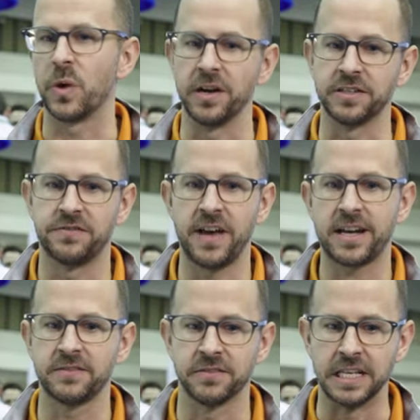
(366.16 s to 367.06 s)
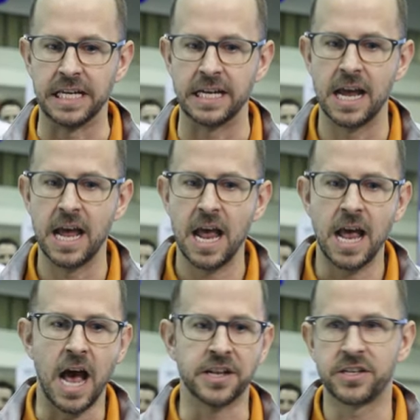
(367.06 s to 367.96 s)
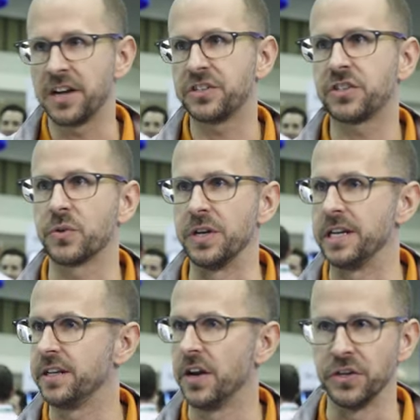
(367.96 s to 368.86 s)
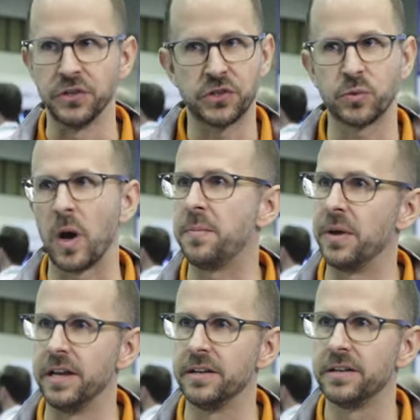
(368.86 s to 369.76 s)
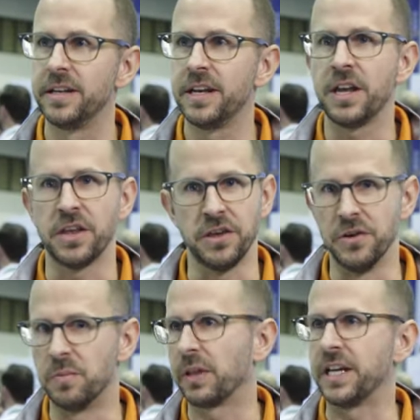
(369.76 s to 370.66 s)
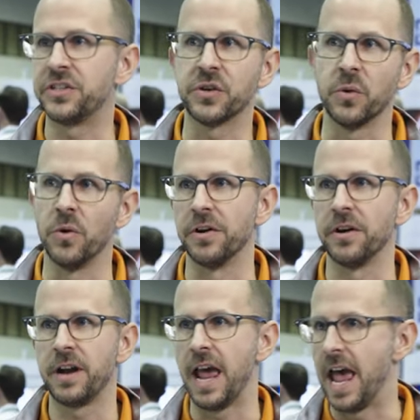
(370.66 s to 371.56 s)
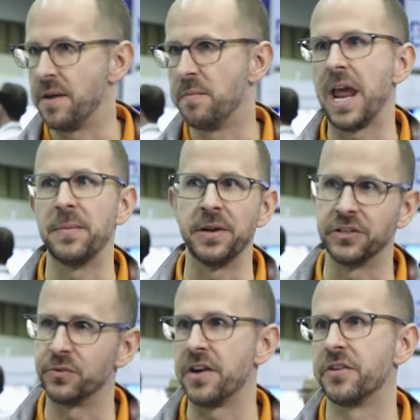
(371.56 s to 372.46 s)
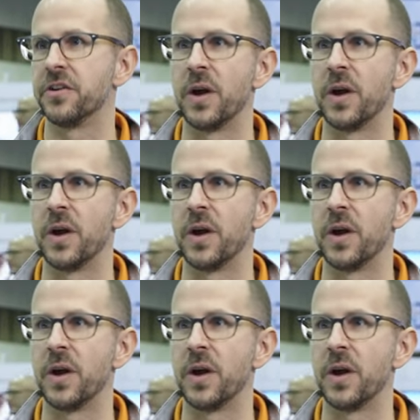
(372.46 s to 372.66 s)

where it's effectively a touch screen. You know, you swipe in, you place your order, and payment is rendered